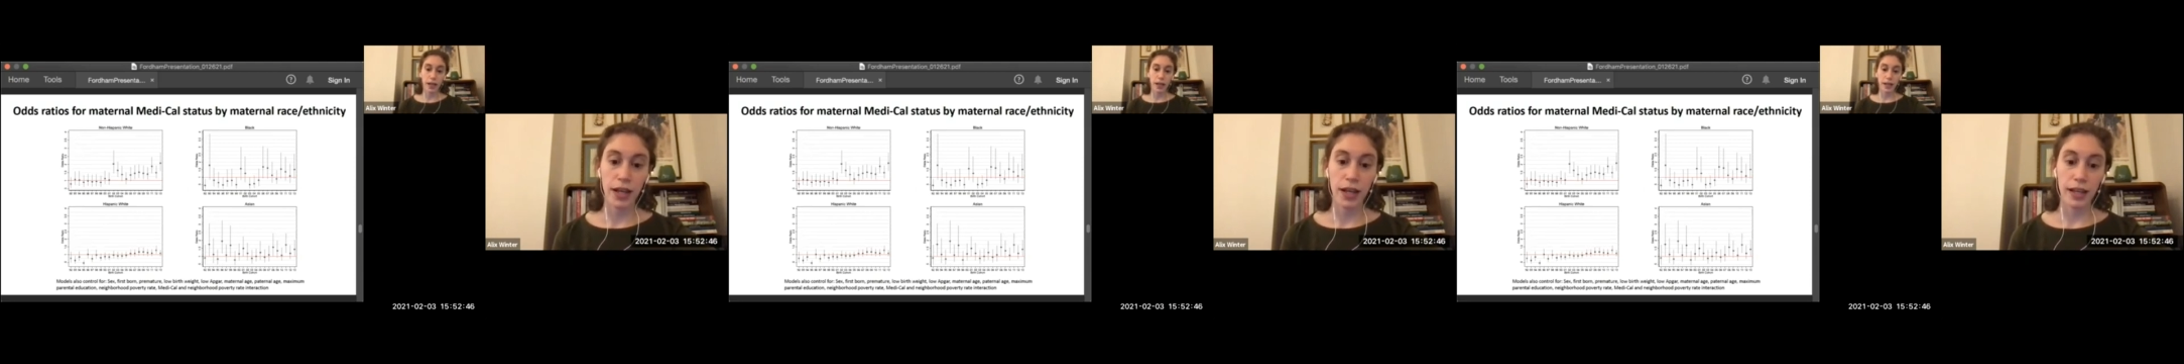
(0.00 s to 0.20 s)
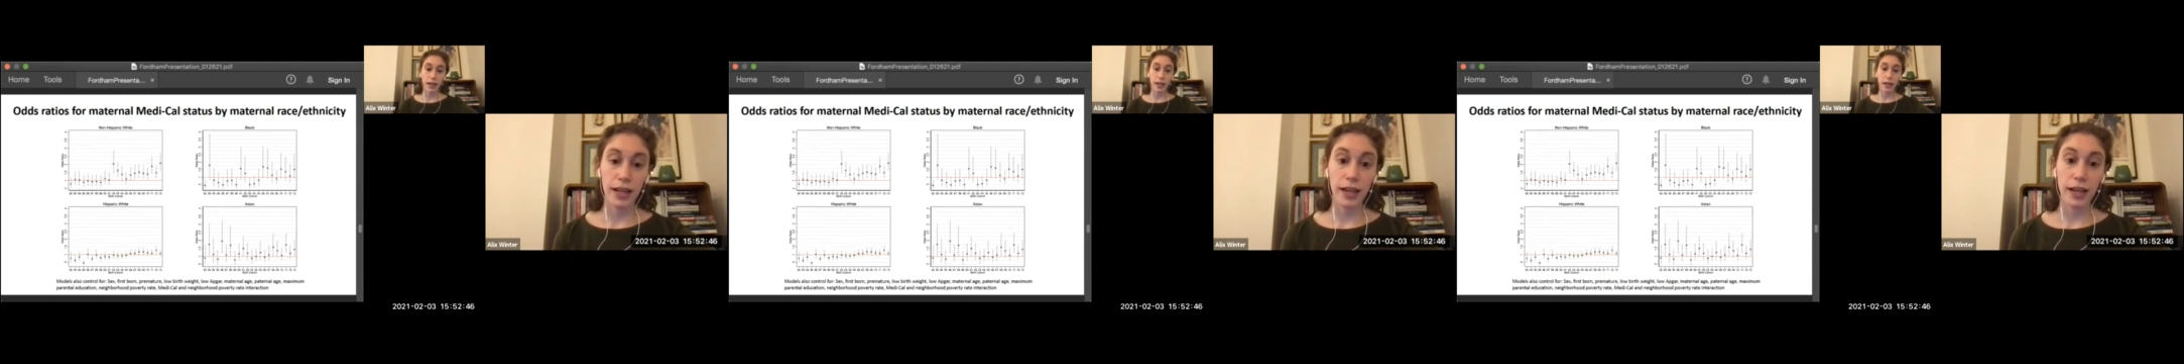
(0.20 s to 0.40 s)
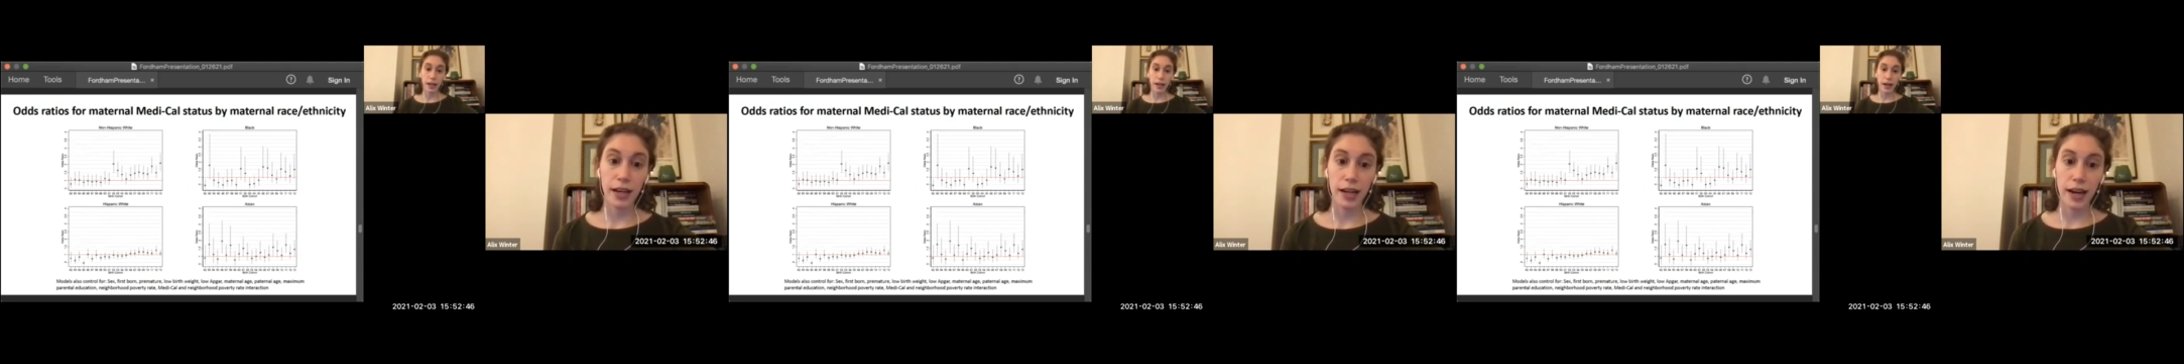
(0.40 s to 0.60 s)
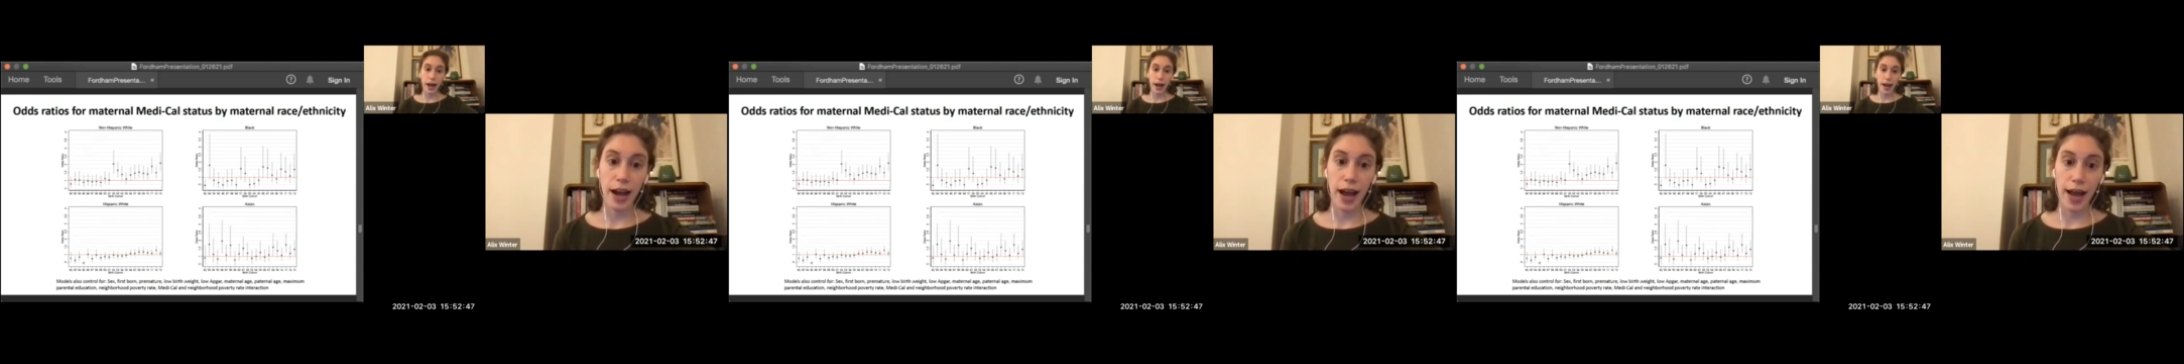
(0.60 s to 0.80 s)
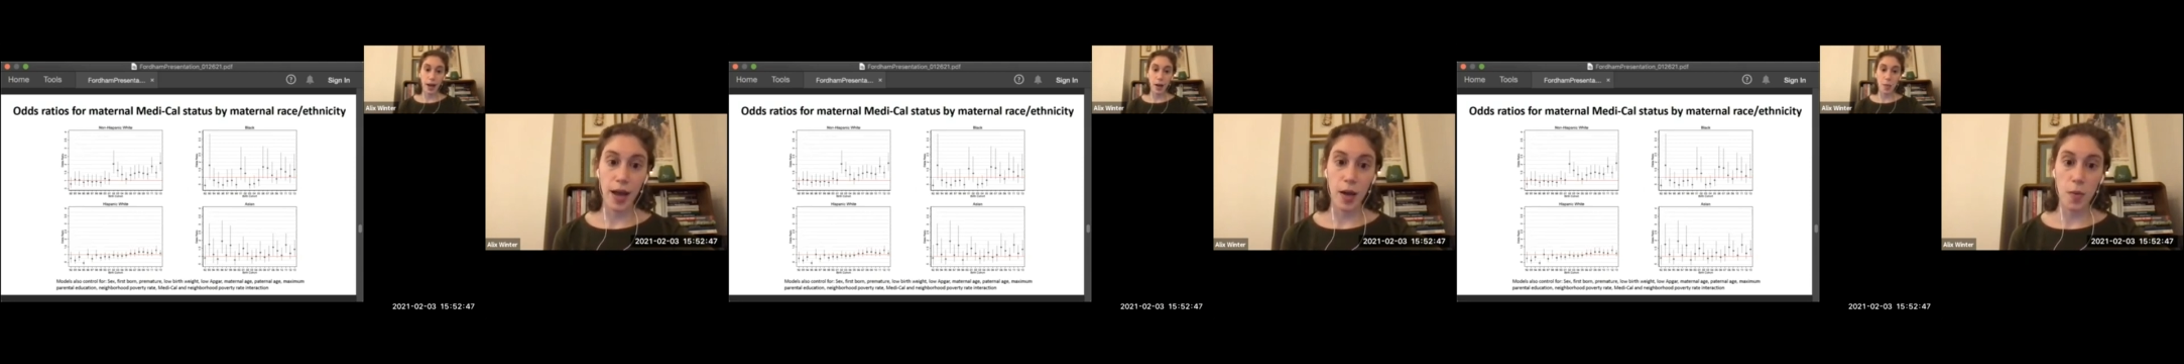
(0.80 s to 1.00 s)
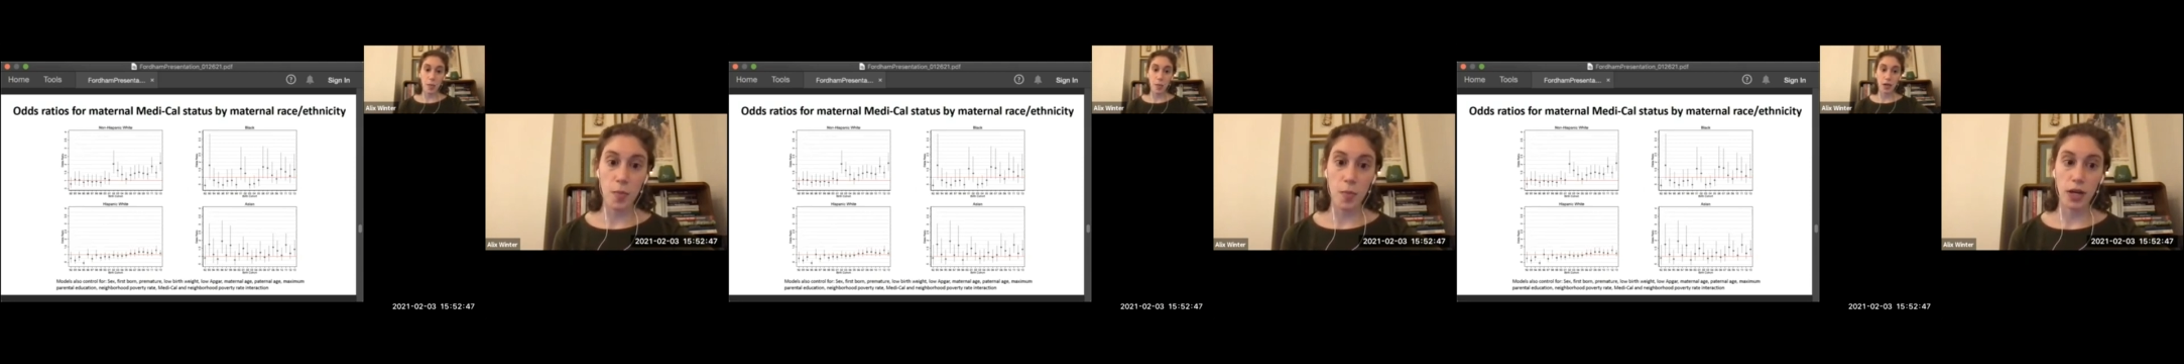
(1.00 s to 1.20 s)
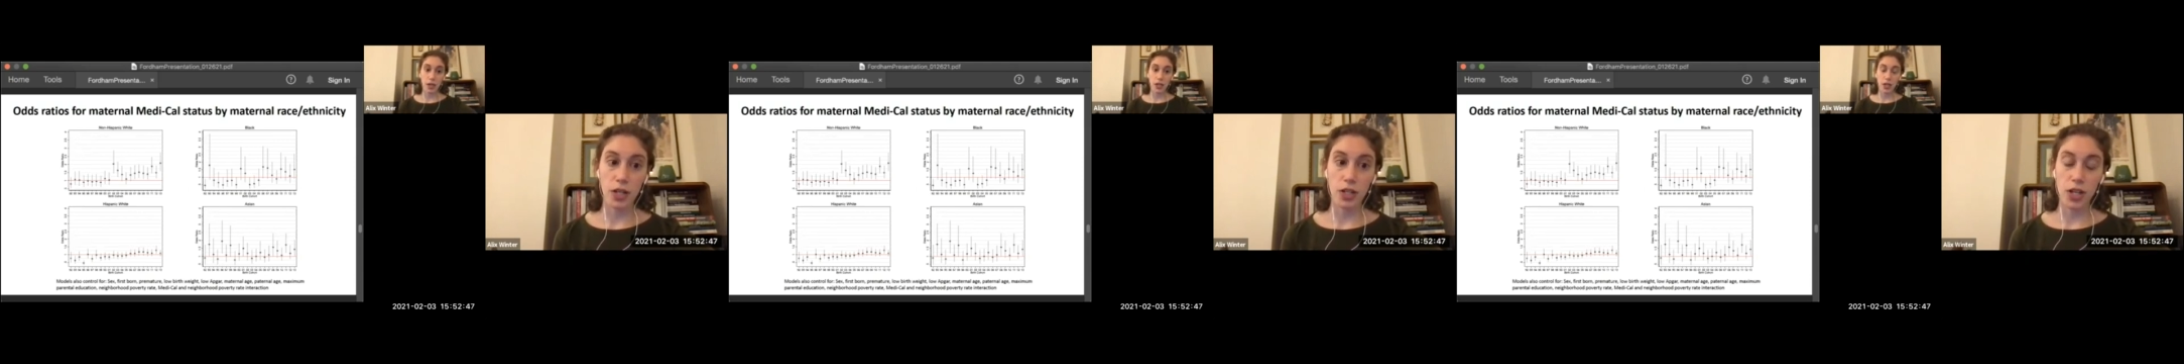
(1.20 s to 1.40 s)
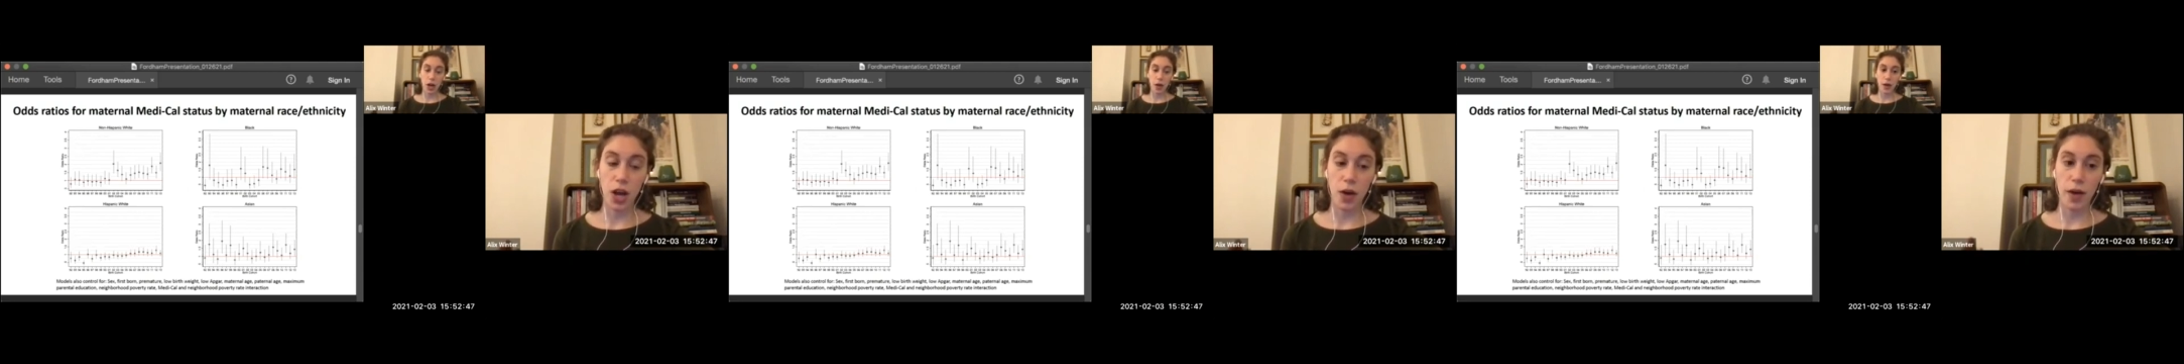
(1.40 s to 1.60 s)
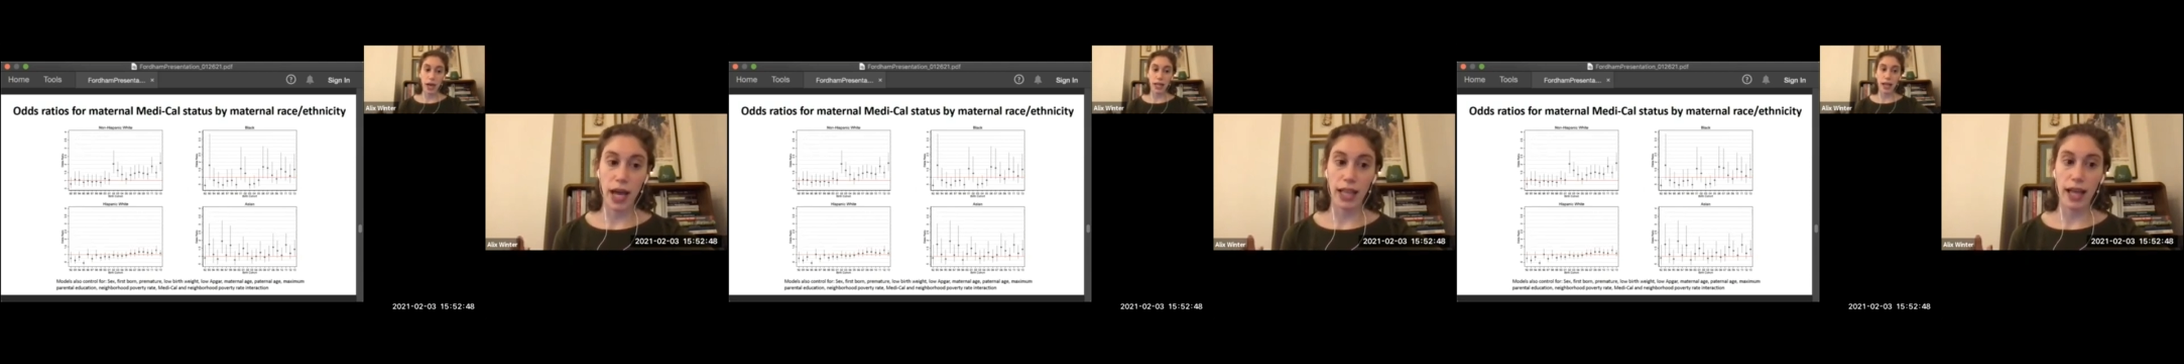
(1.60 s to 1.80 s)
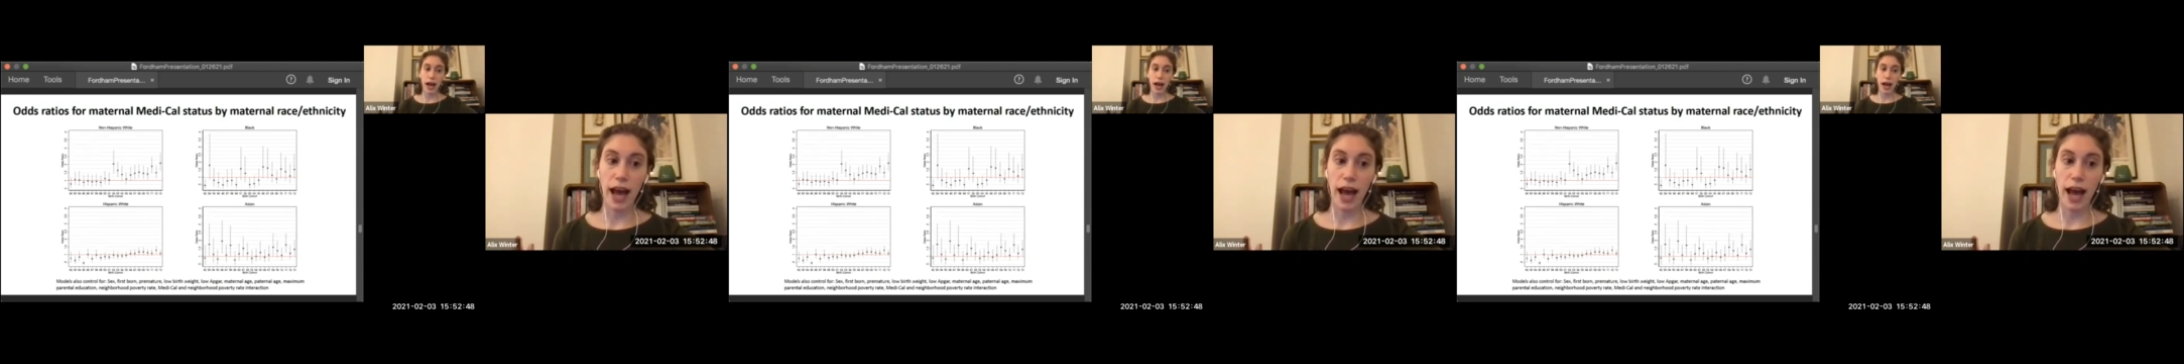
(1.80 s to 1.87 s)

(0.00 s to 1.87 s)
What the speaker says: Here, I am showing